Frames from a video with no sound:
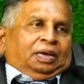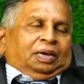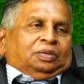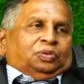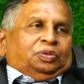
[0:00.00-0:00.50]

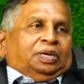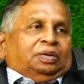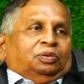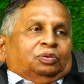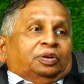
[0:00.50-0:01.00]
So
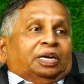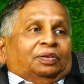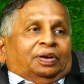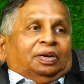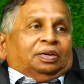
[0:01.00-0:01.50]
that to
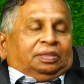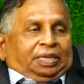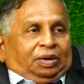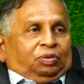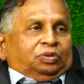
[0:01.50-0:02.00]
recover the
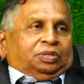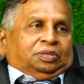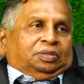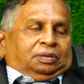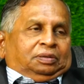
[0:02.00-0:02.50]

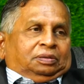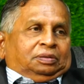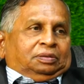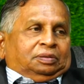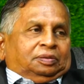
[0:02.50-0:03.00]
loans
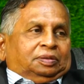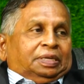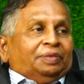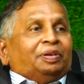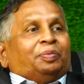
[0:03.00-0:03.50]

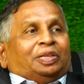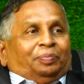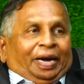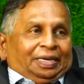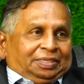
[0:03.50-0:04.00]
given by the
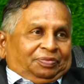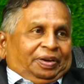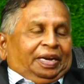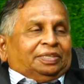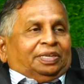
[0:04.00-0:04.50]
banks,
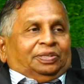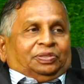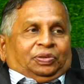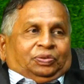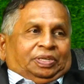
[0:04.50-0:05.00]
financial
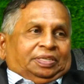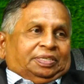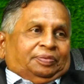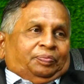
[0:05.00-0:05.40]
institutions,